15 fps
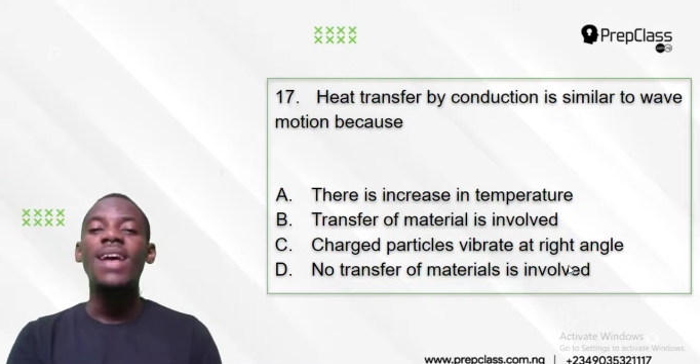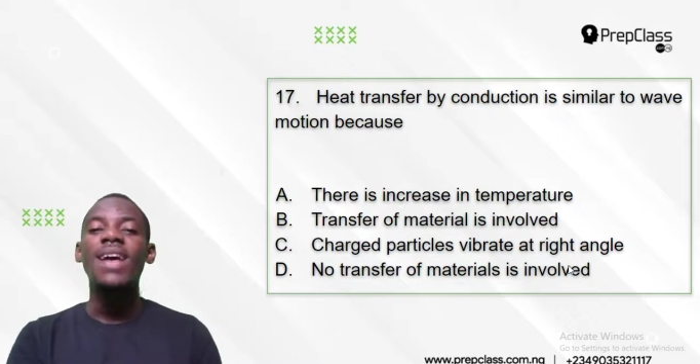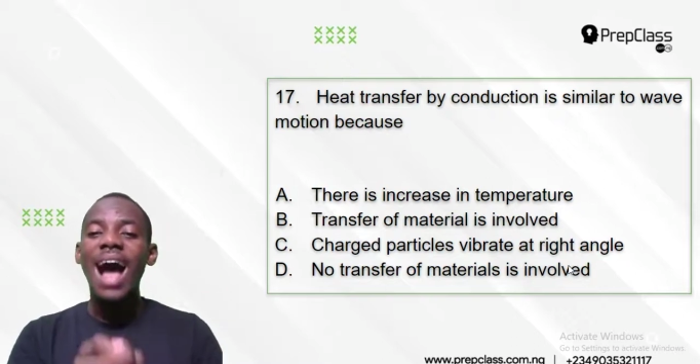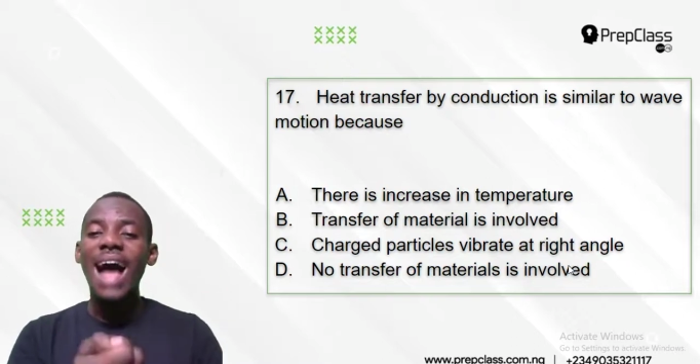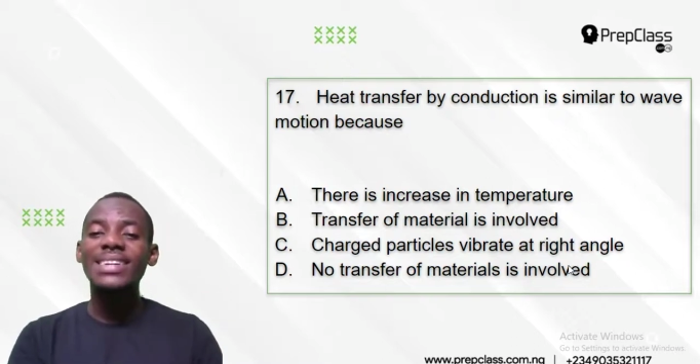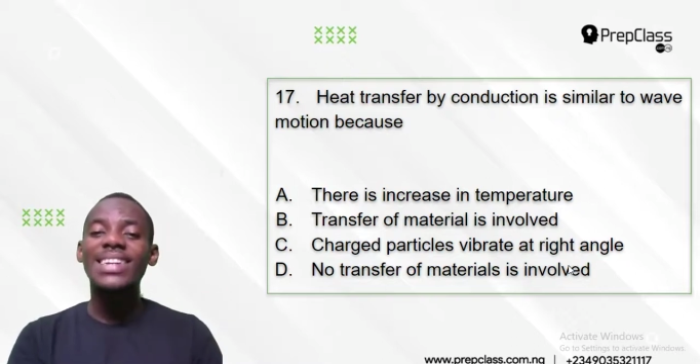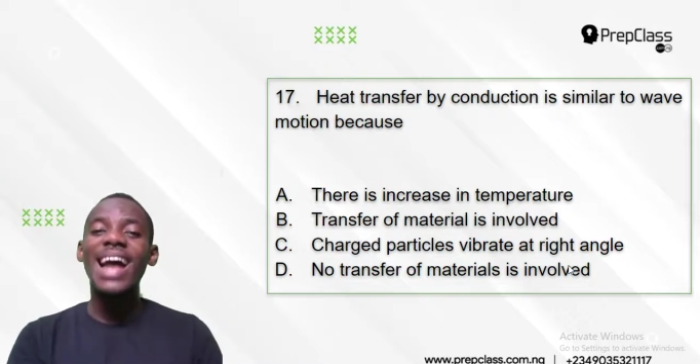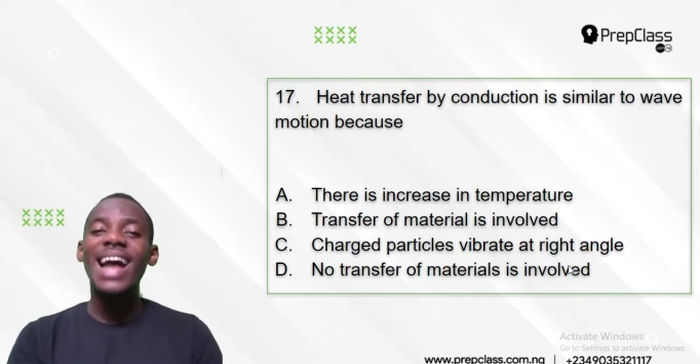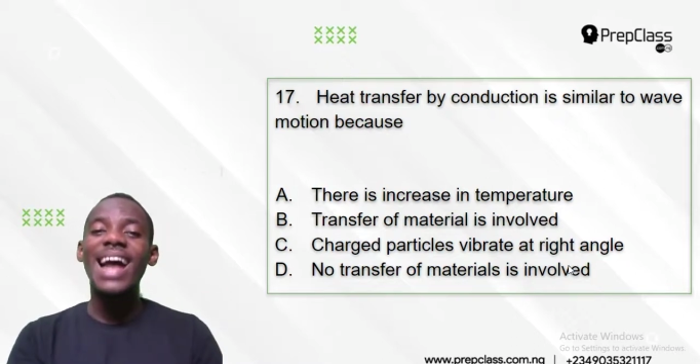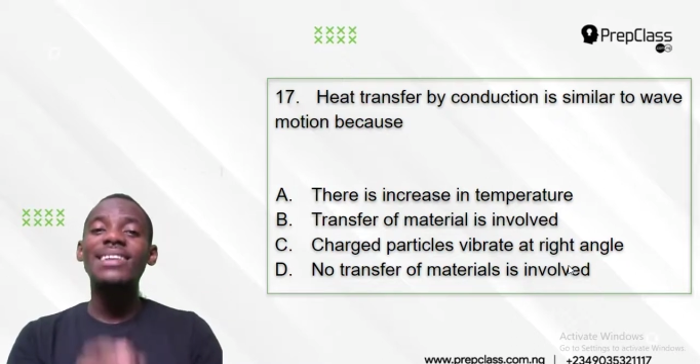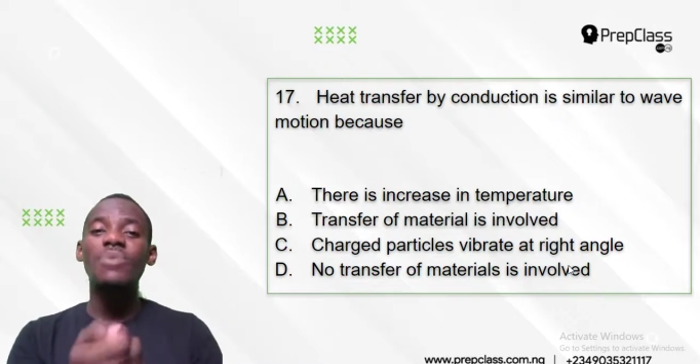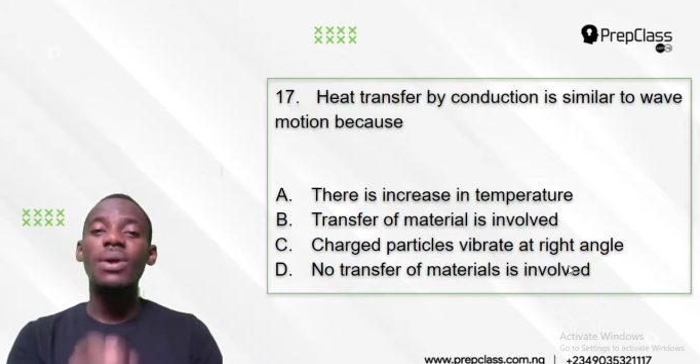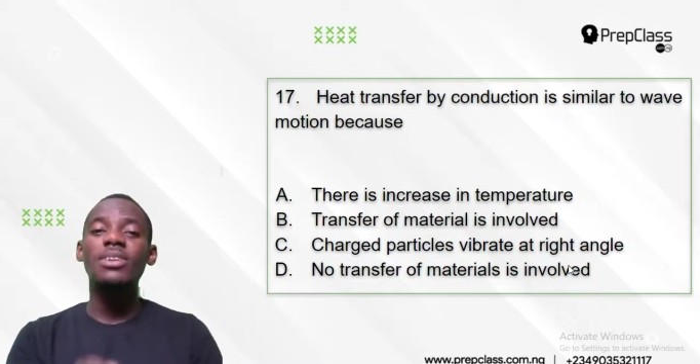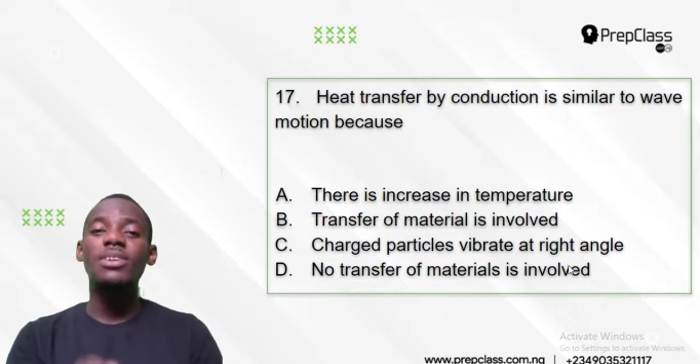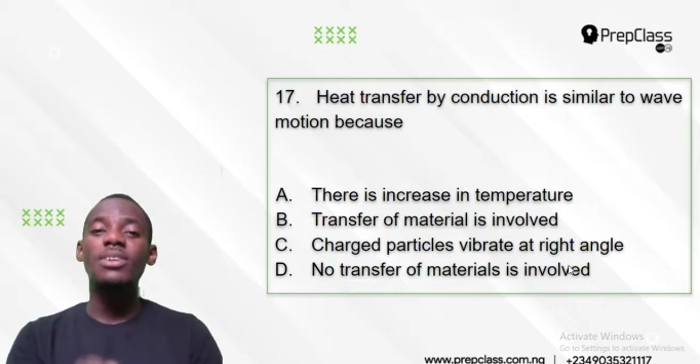and that's
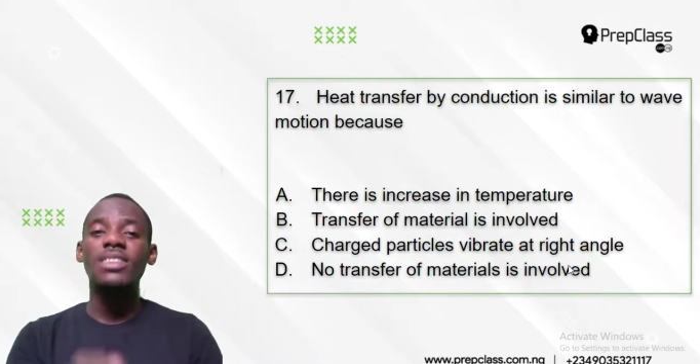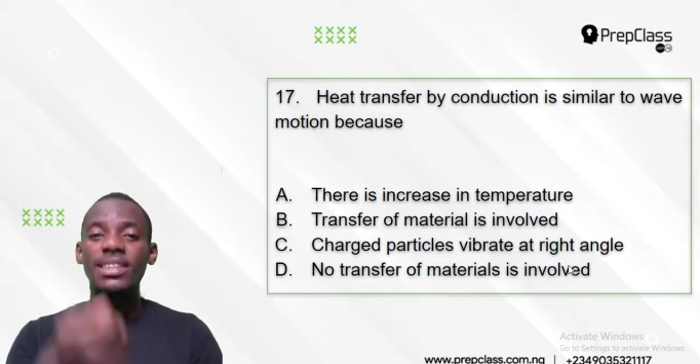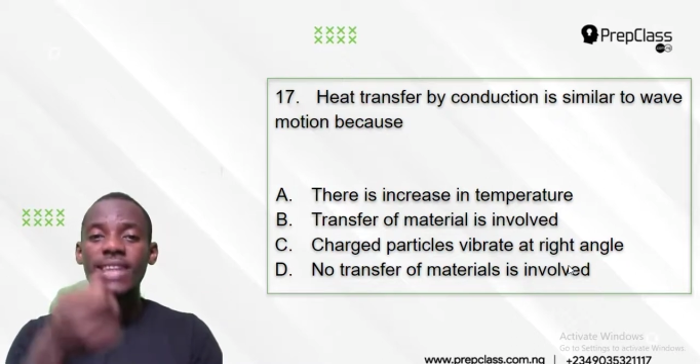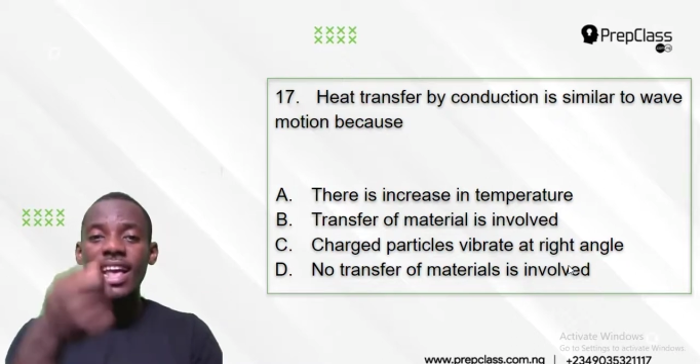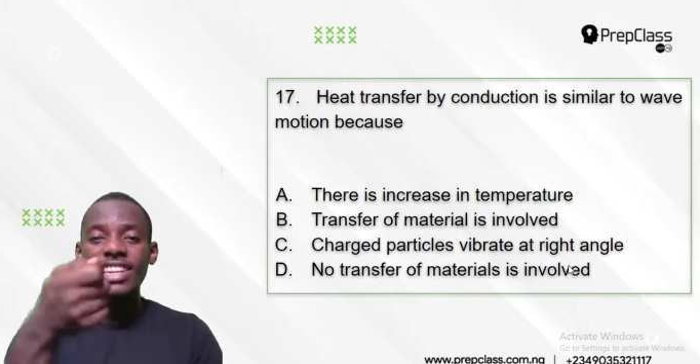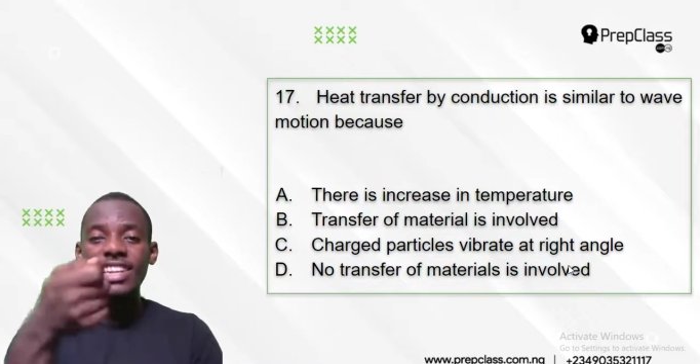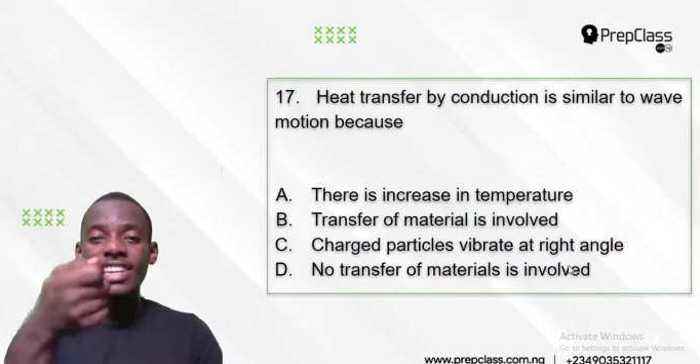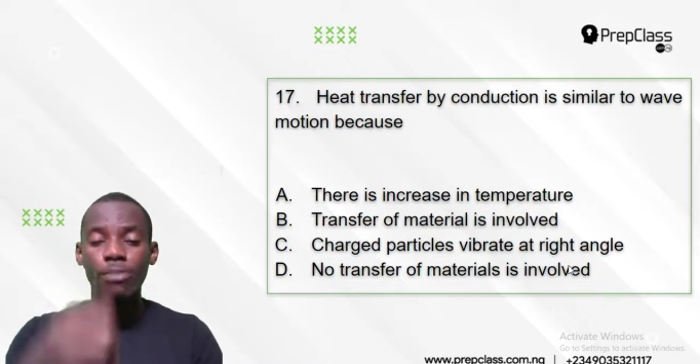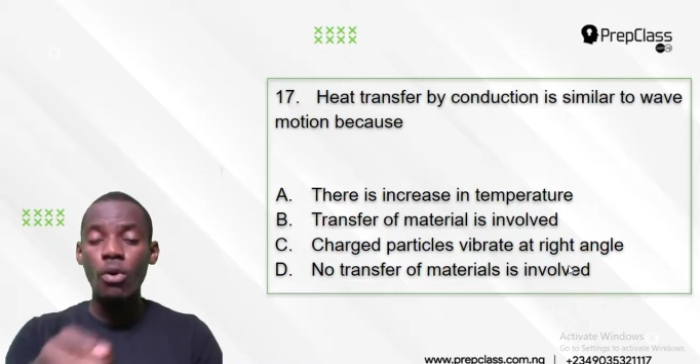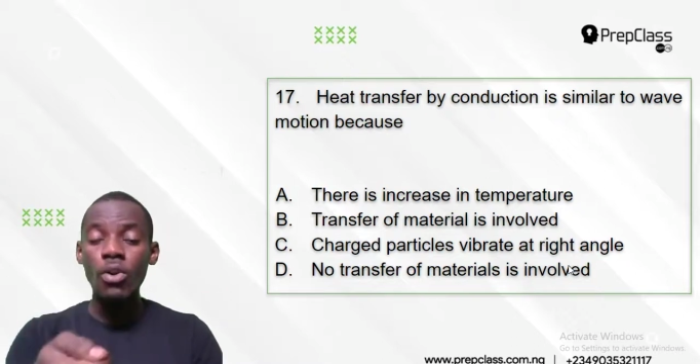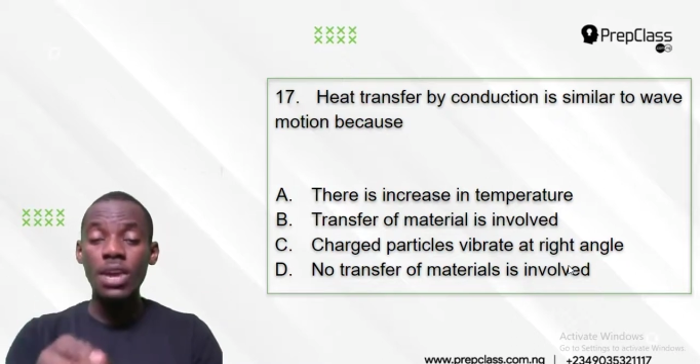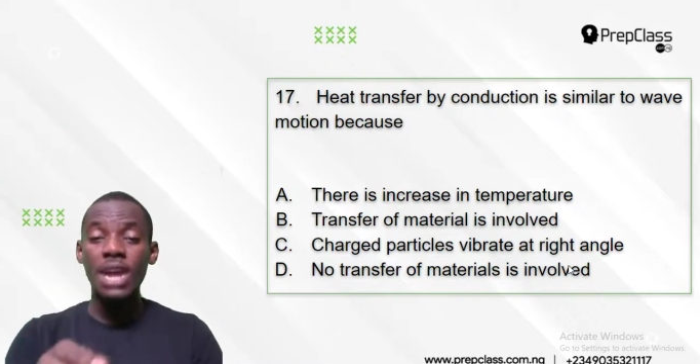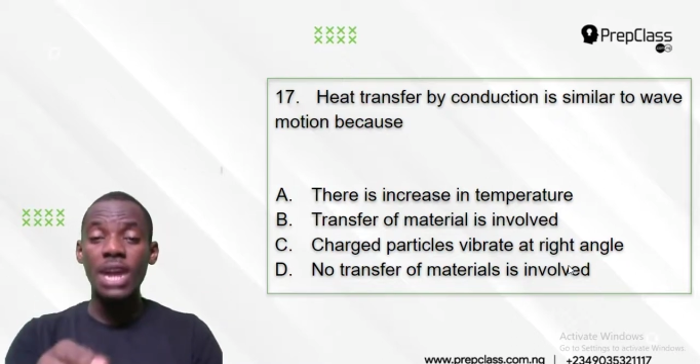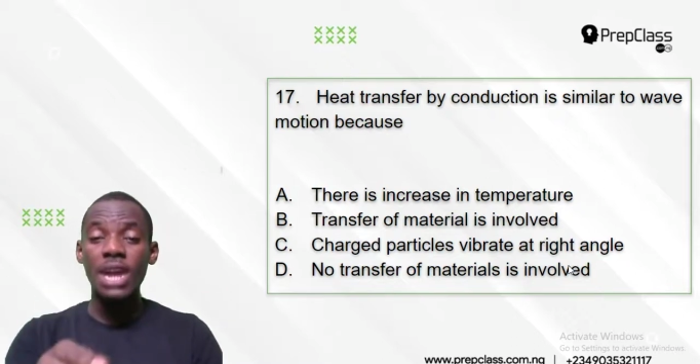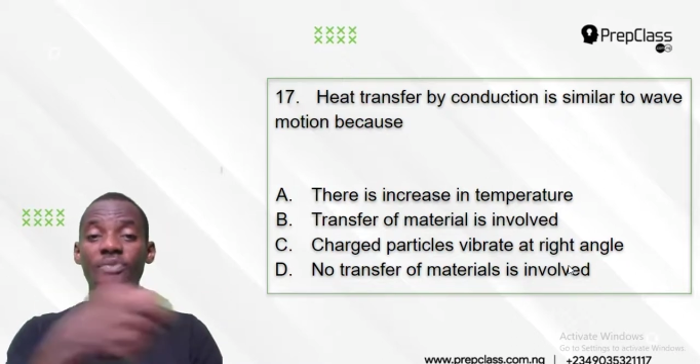the way a
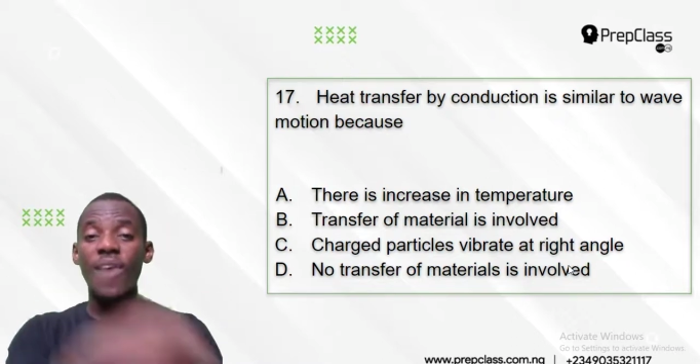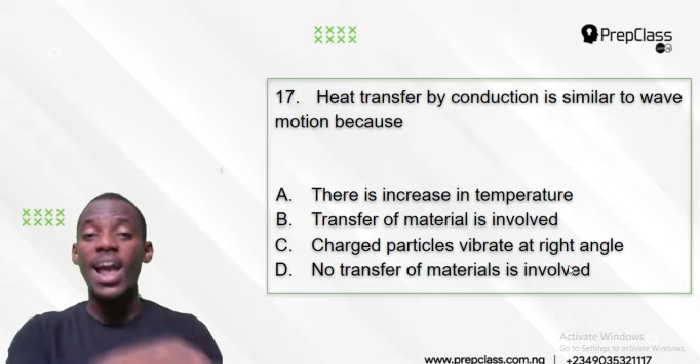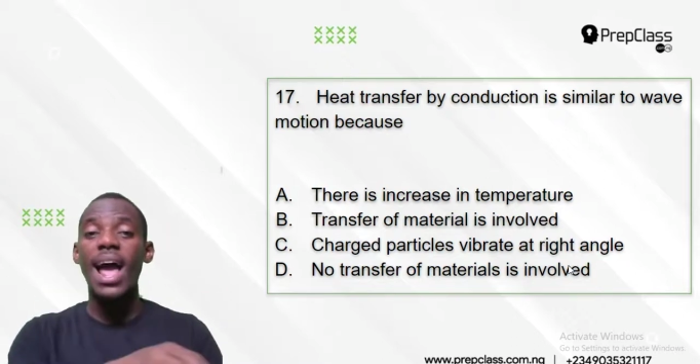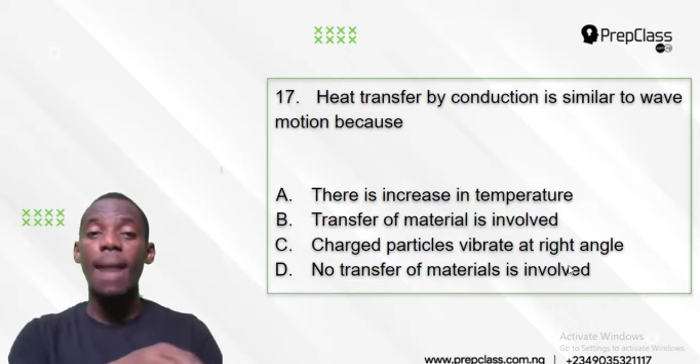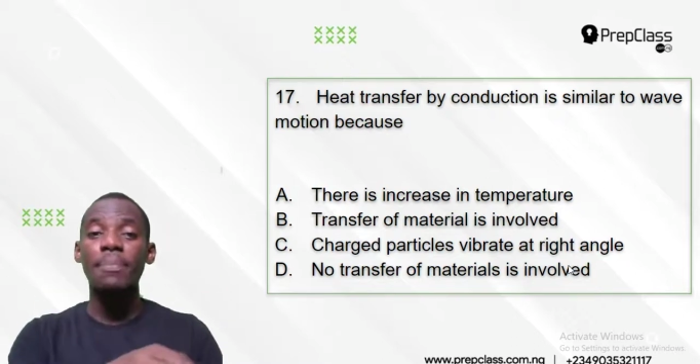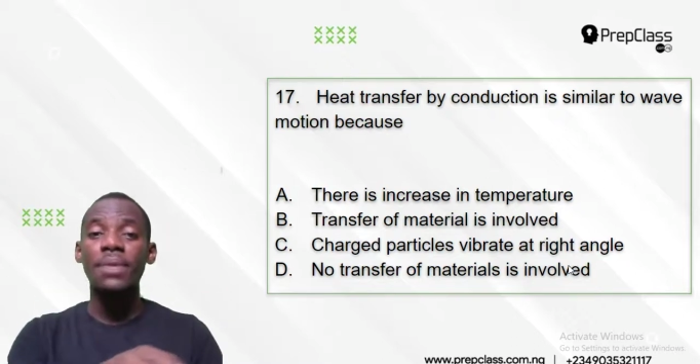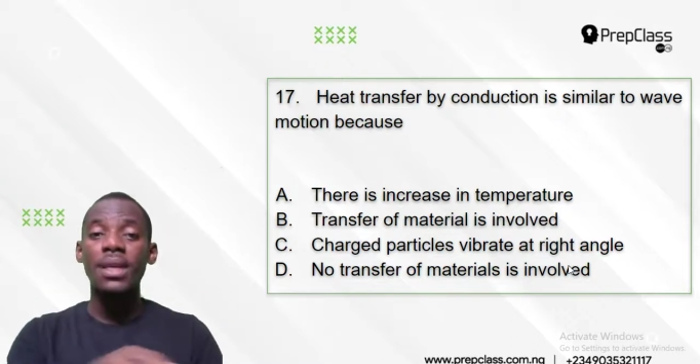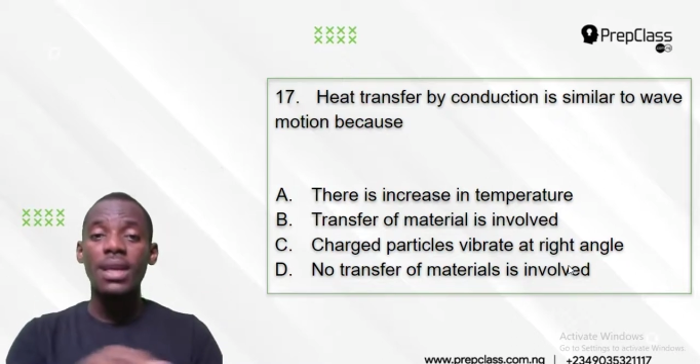spoon in fire,